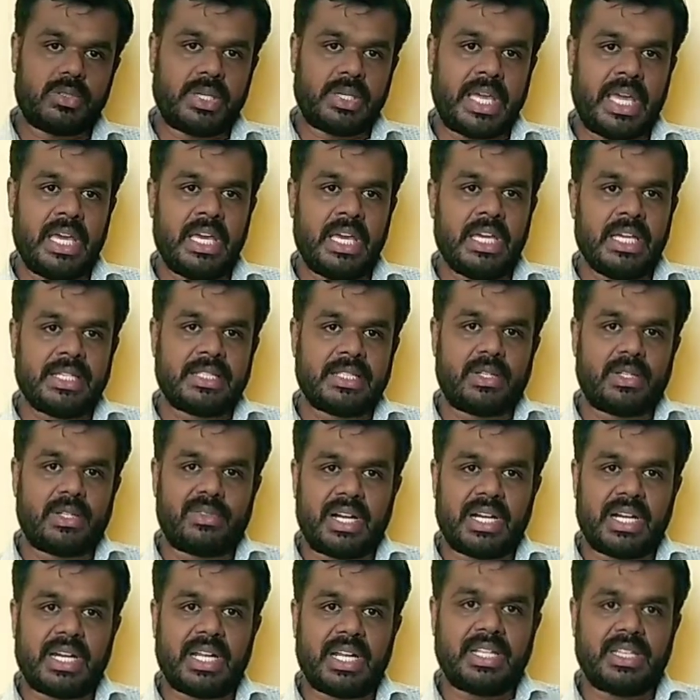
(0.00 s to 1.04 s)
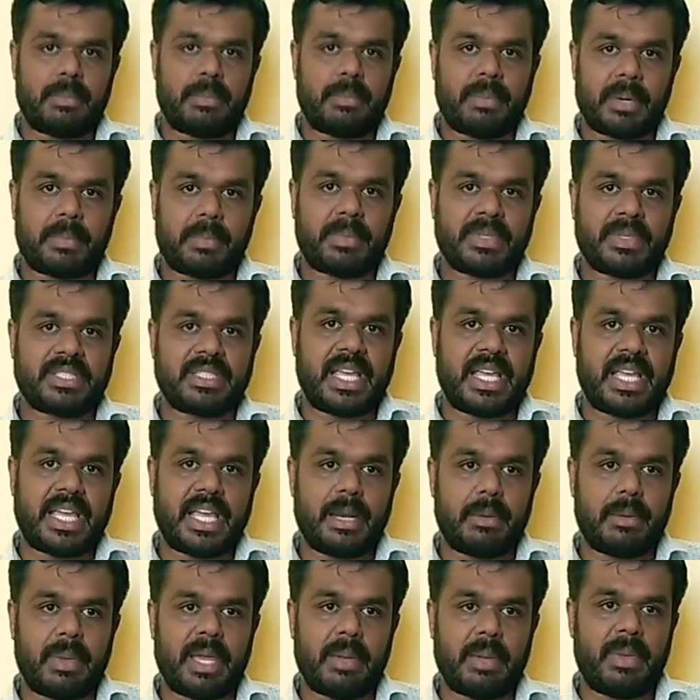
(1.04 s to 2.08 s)
Okay, so what are the purpose they
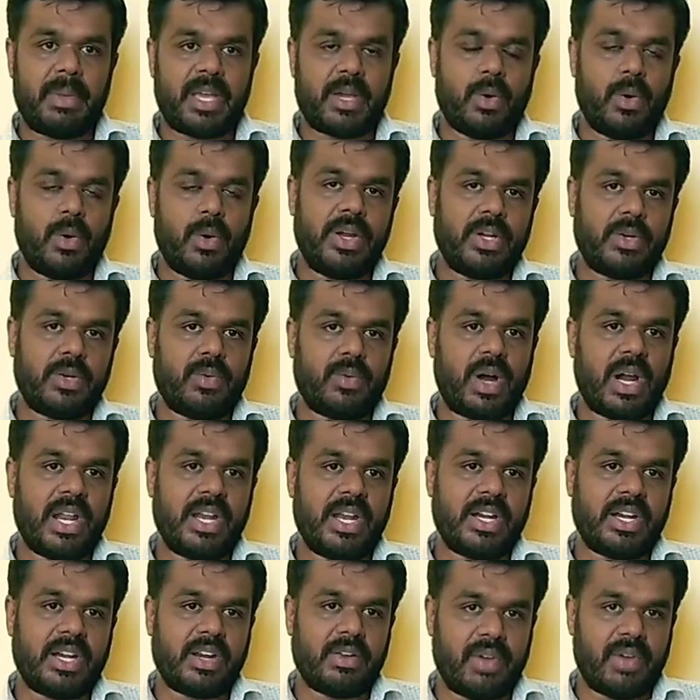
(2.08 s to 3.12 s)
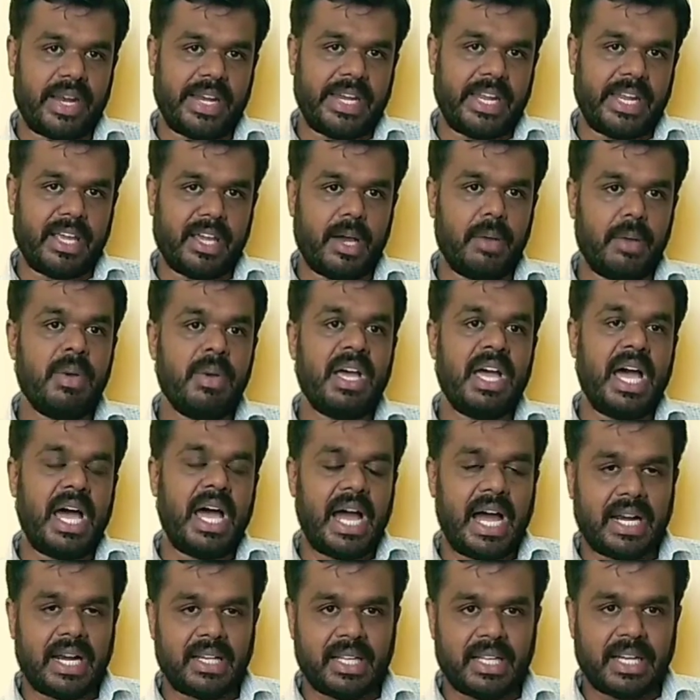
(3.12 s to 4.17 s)
can may be going to voluntary winding up.
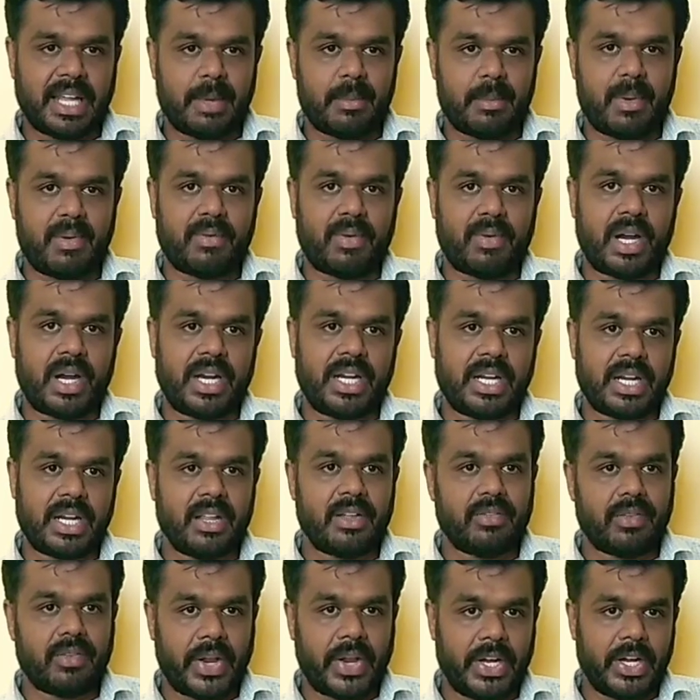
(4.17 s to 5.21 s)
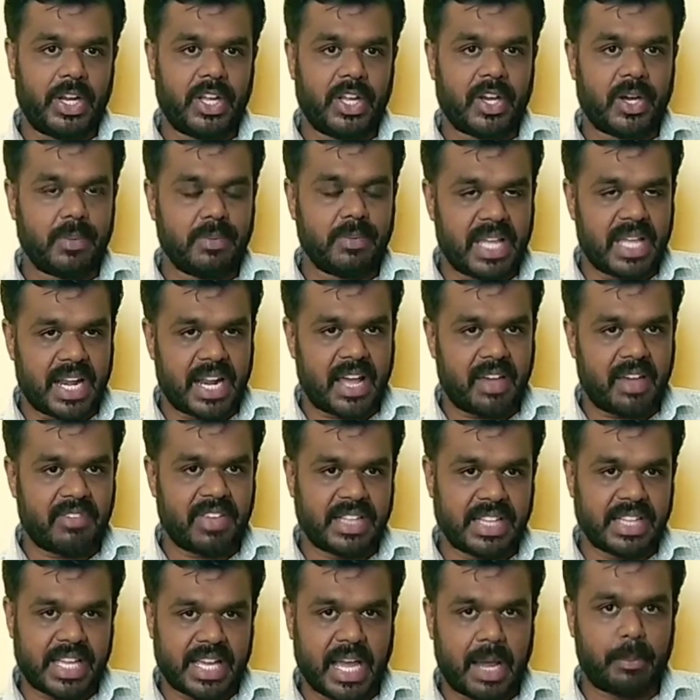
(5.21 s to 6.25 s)
At the time of voluntary winding up, they are
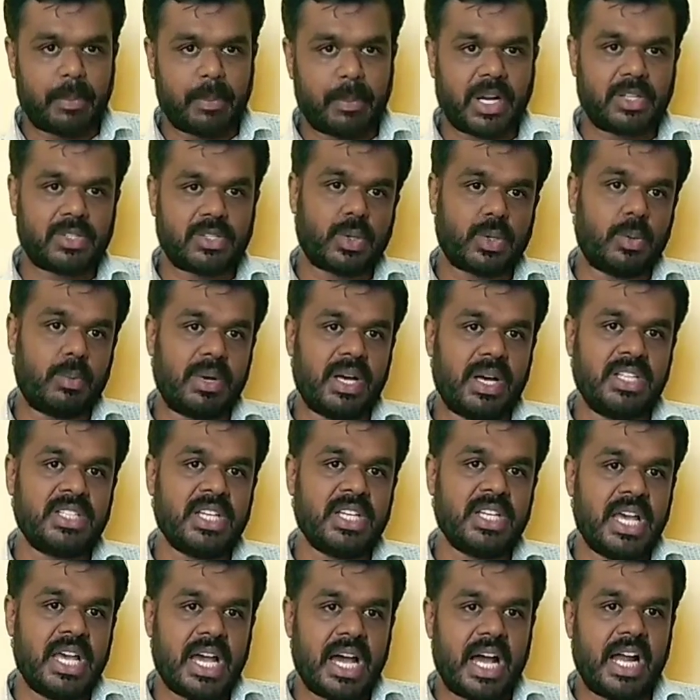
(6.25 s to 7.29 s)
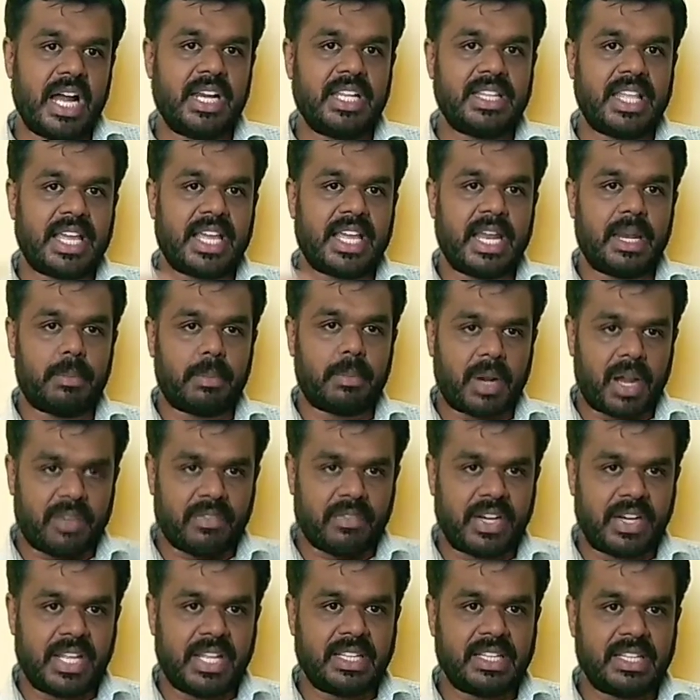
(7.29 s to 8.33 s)
having the capital so much, and they can
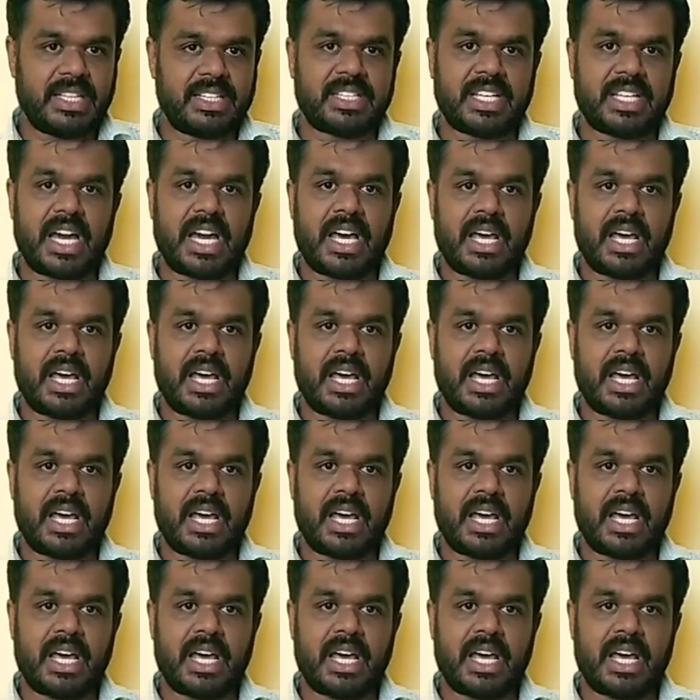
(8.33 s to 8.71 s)
profiting the